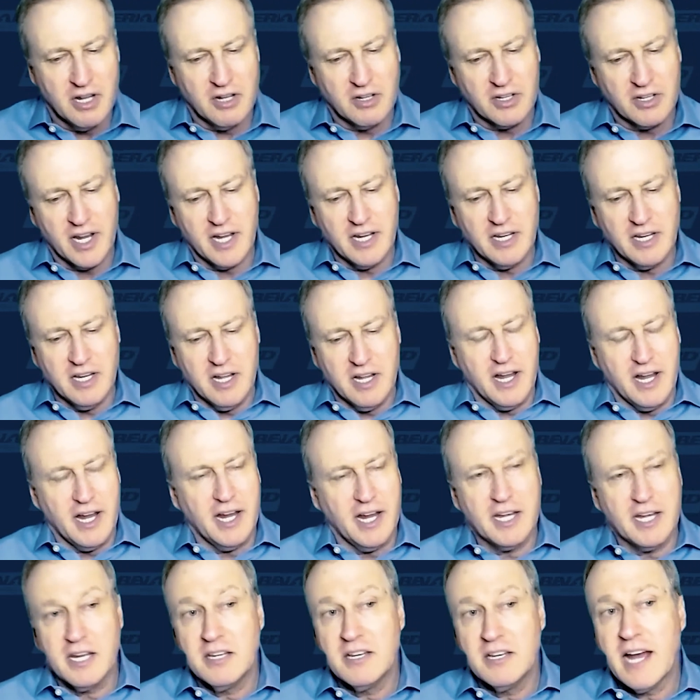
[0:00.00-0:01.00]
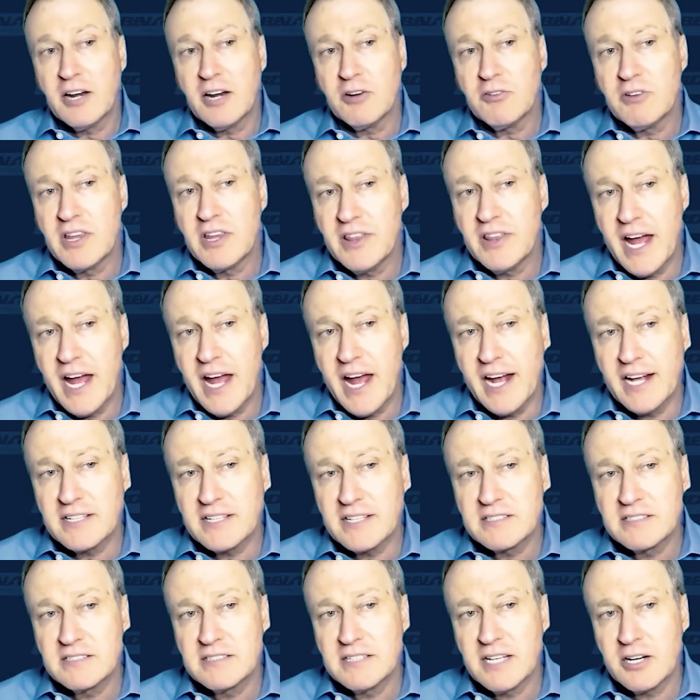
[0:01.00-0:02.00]
Okay. And he not only
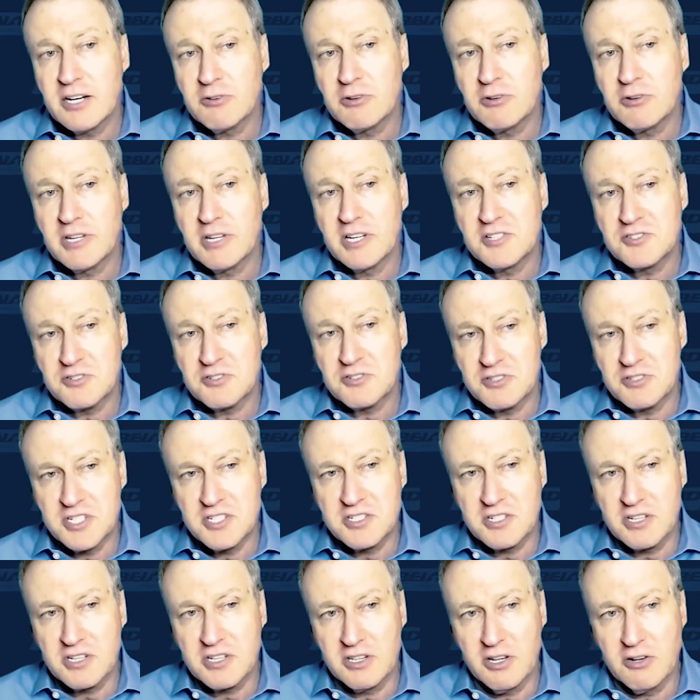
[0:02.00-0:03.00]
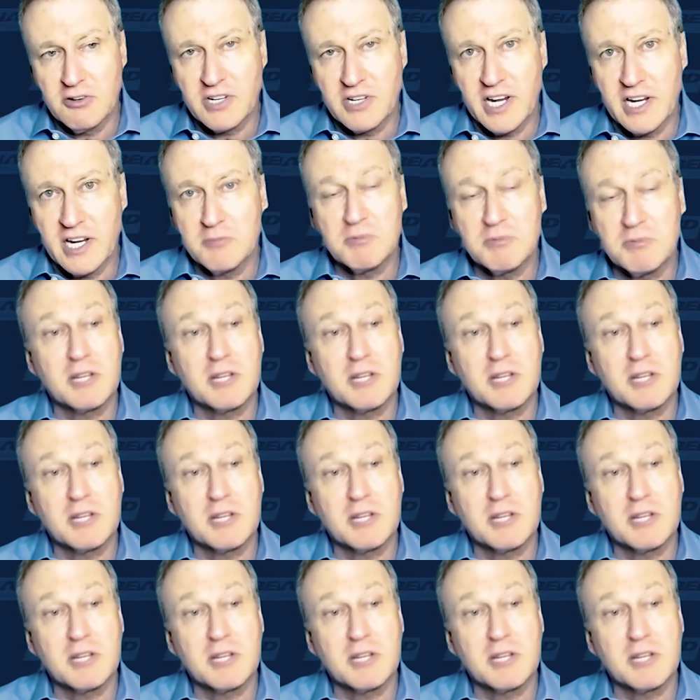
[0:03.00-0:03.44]
that, not only they strategically located,